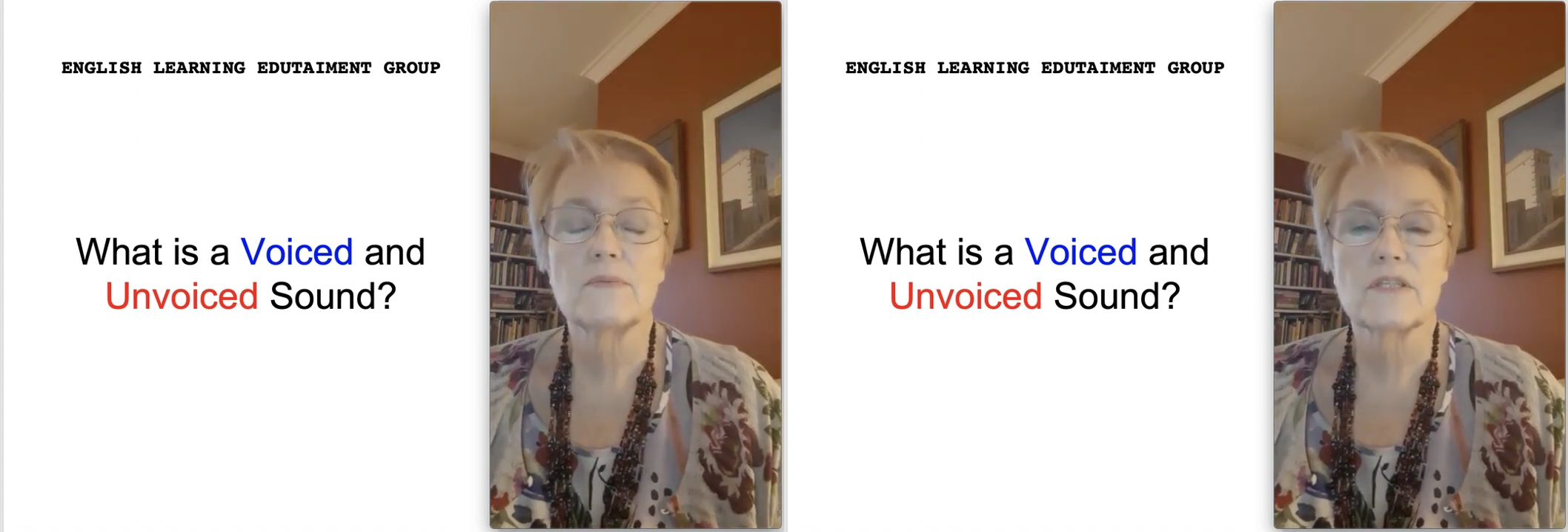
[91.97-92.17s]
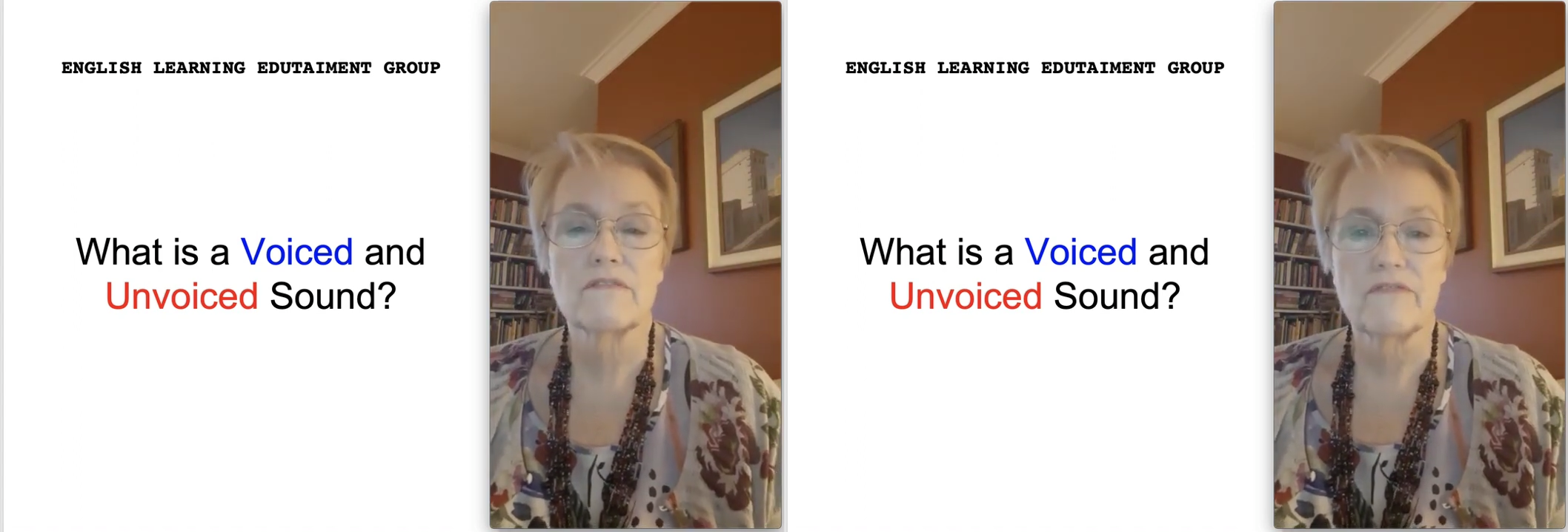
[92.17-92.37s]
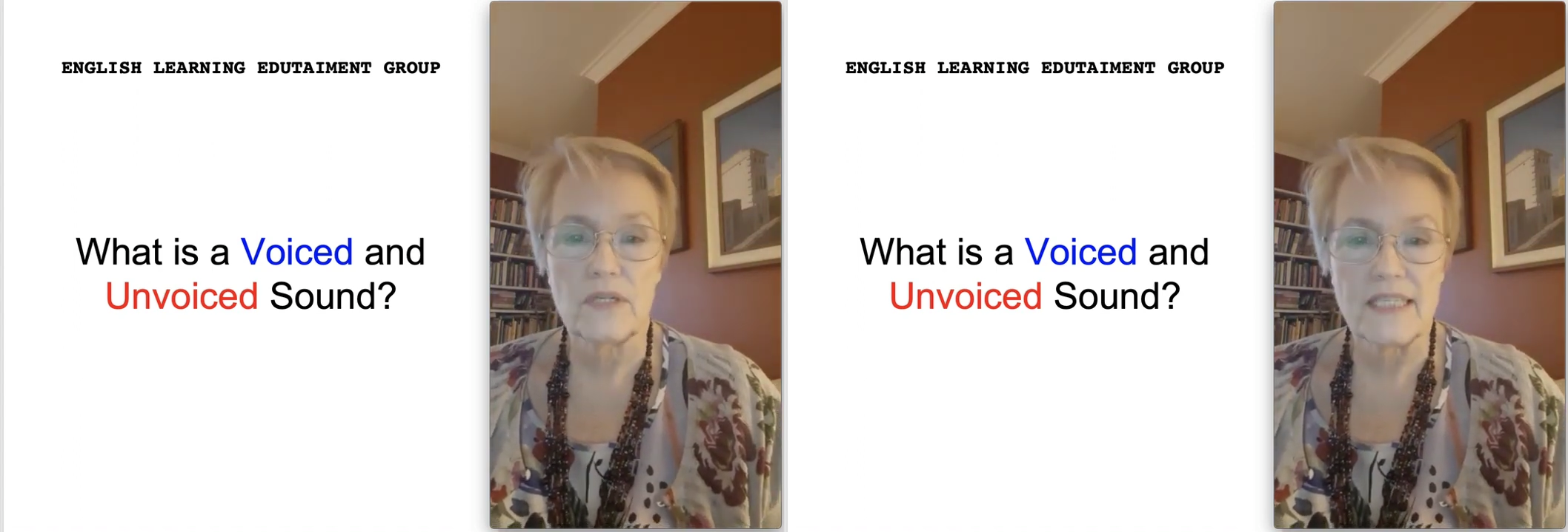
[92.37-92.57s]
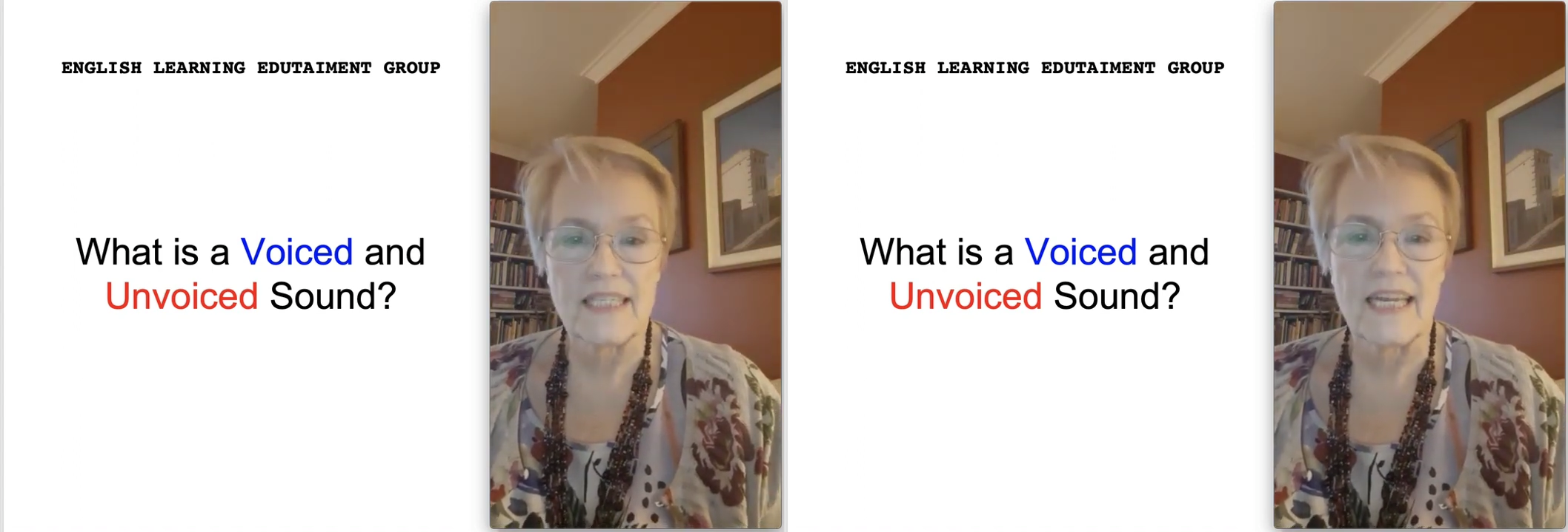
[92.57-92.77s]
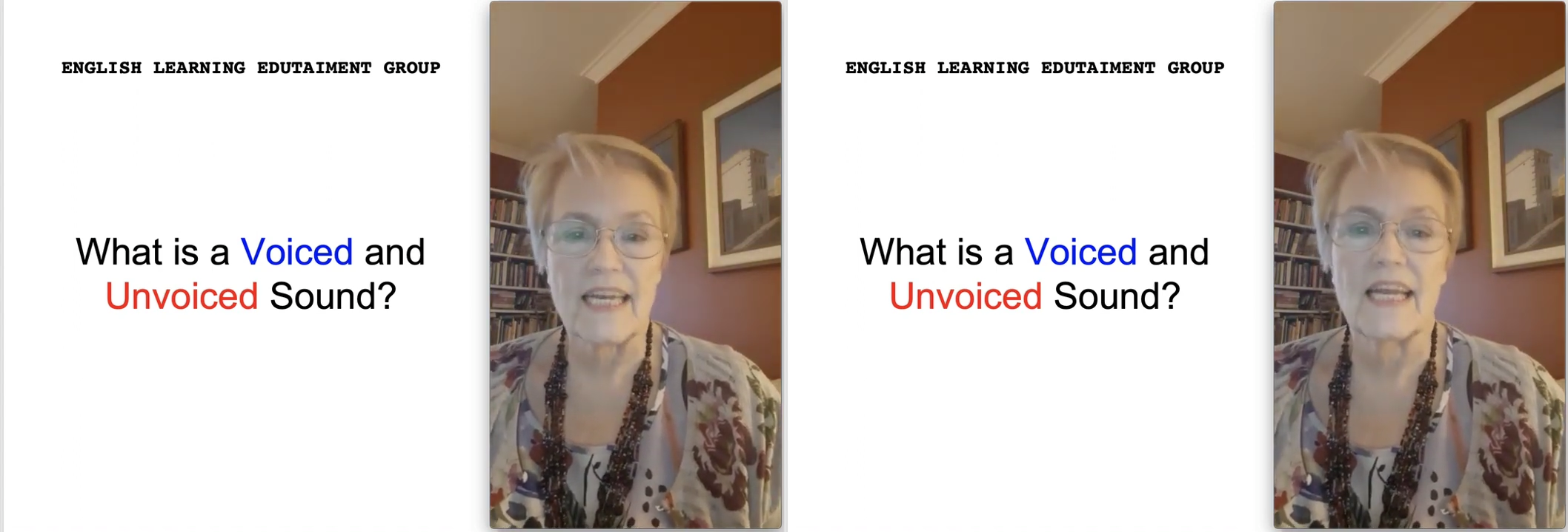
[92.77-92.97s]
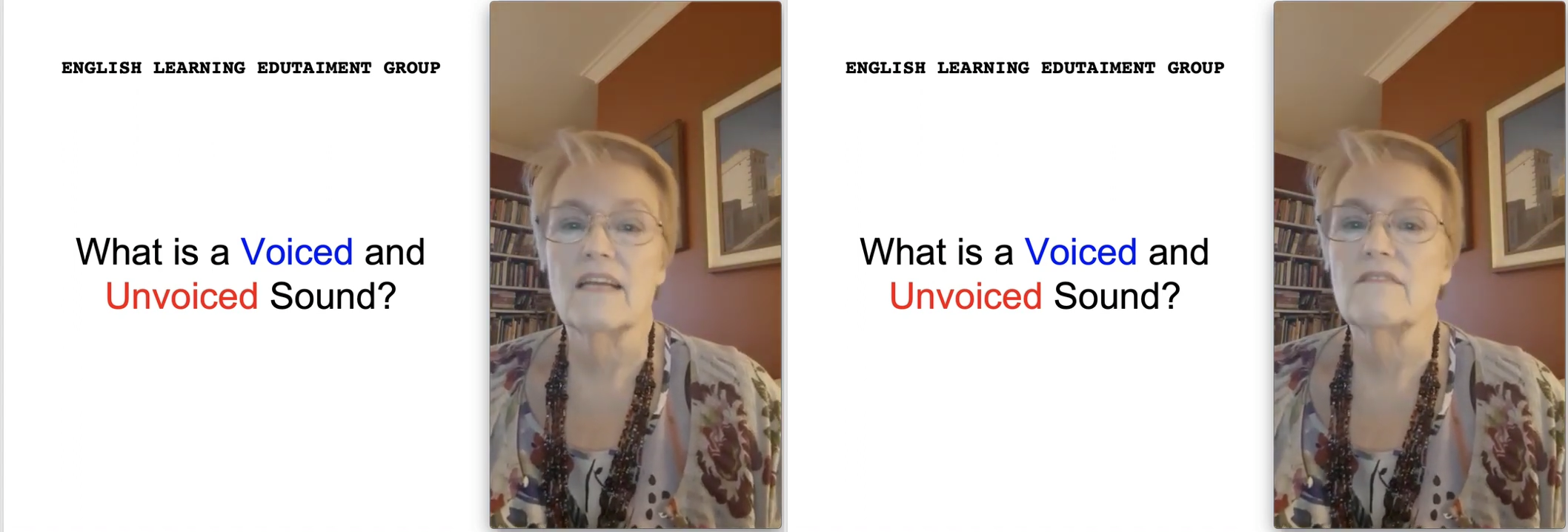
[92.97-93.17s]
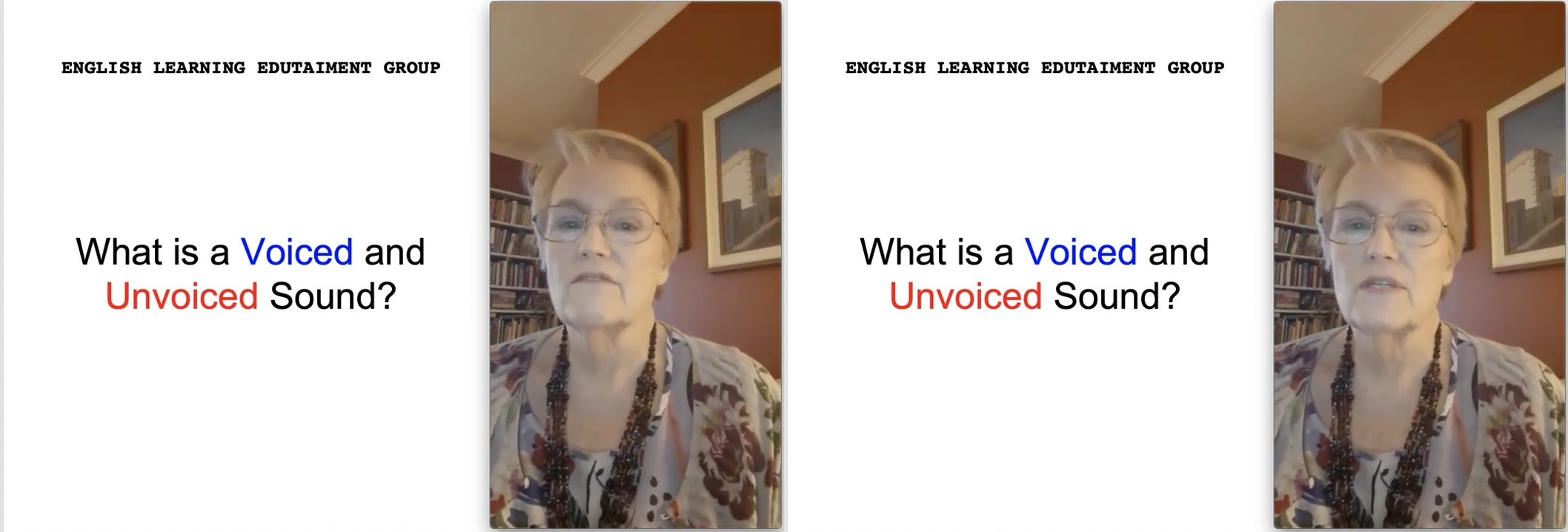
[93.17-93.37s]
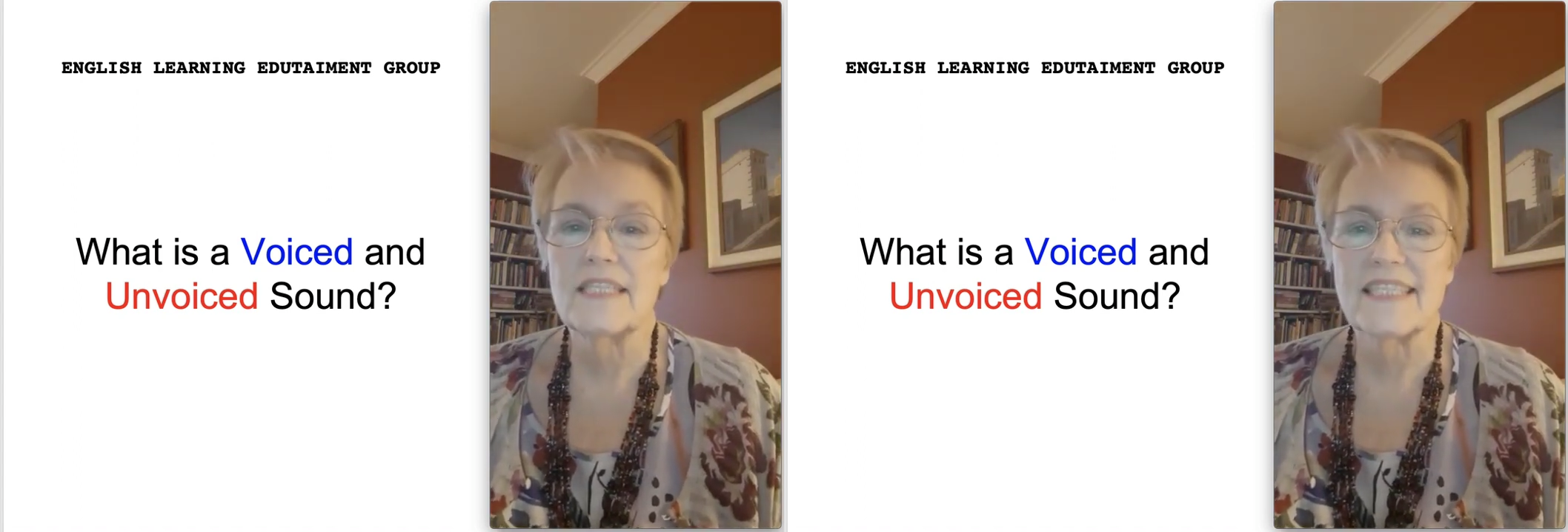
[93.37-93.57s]
what a voiced and an
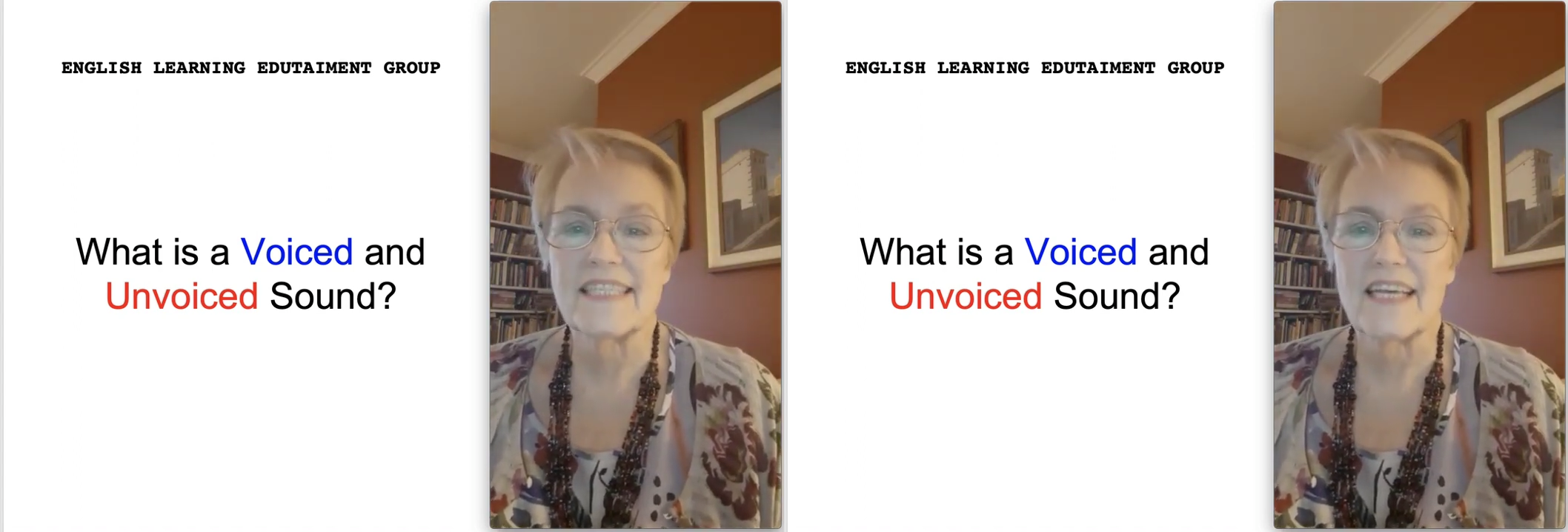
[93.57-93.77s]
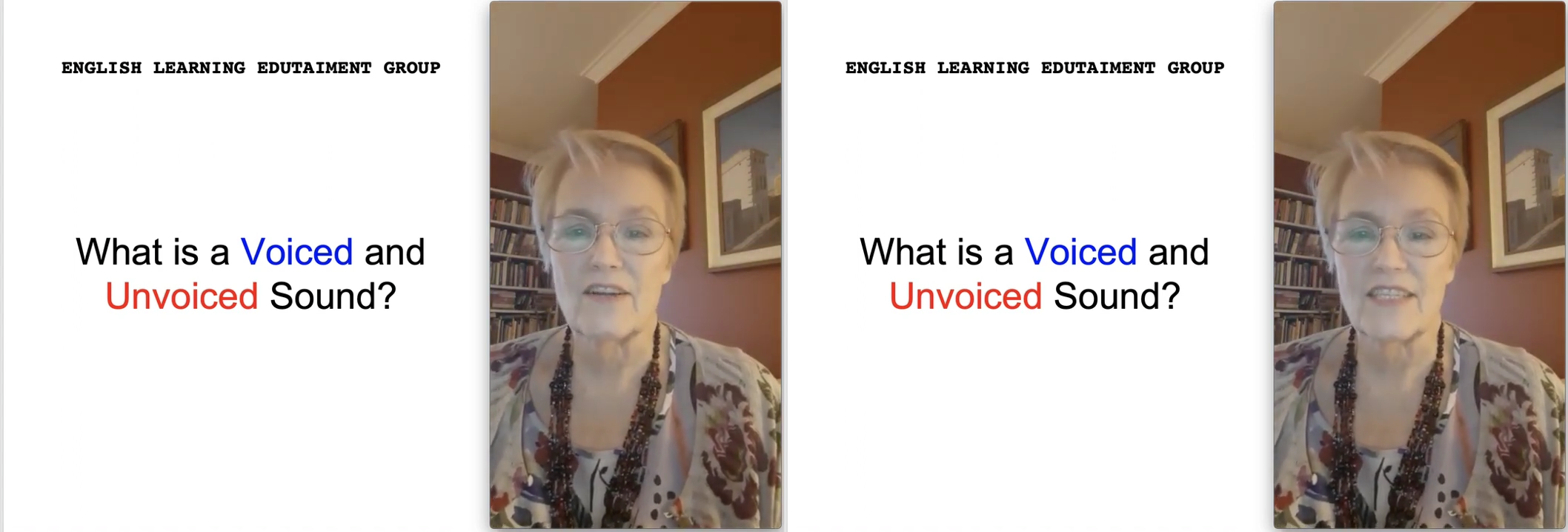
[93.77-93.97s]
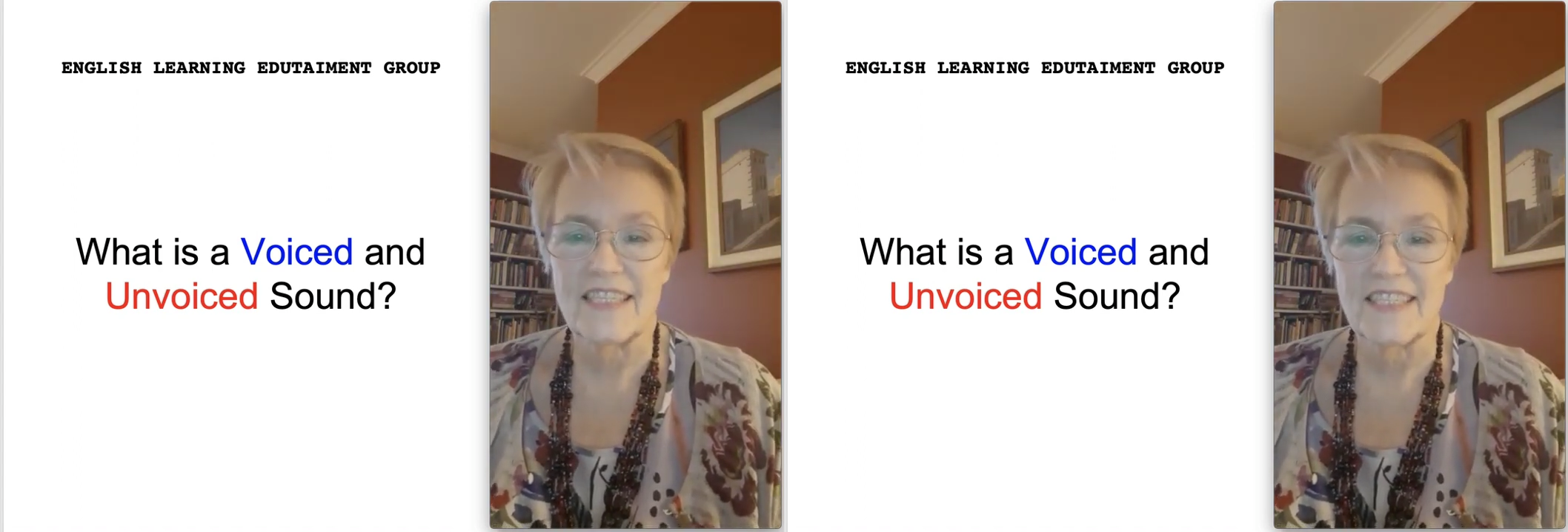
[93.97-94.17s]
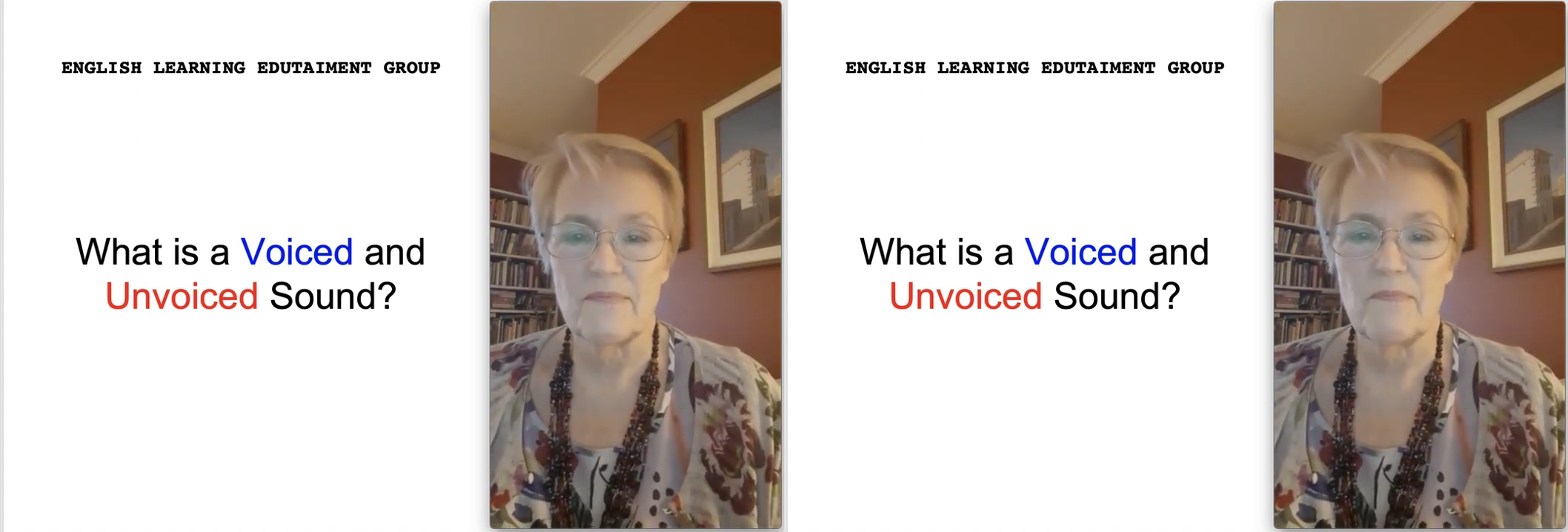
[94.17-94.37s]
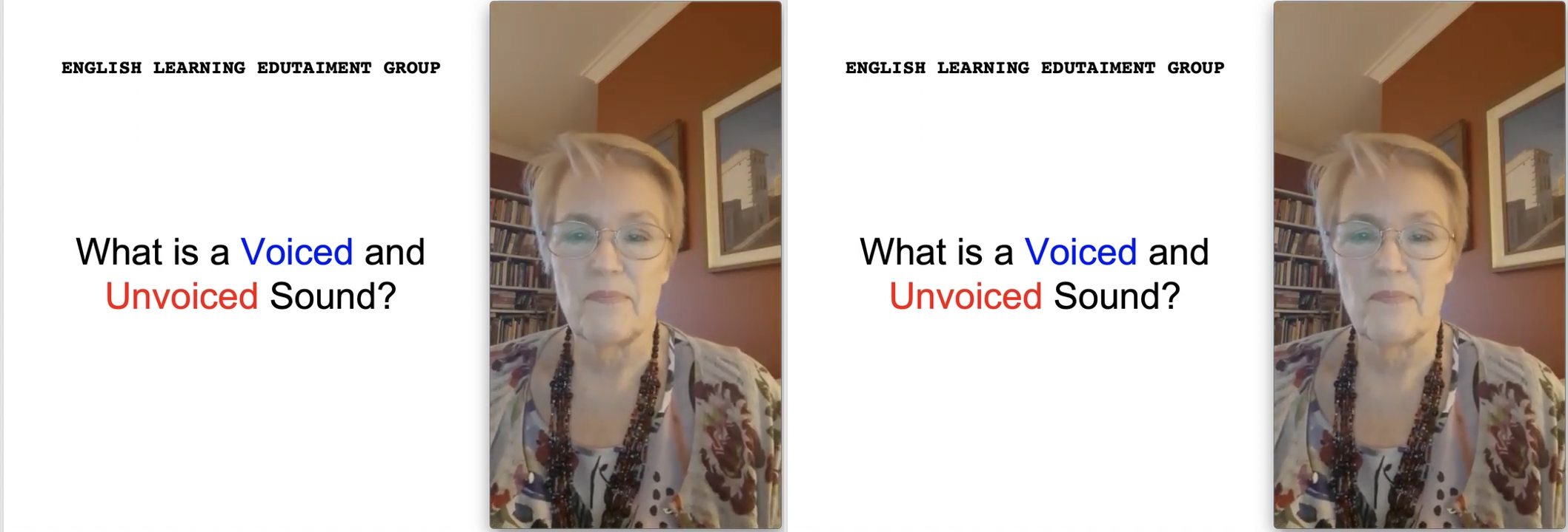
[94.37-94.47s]
unvoiced sound is.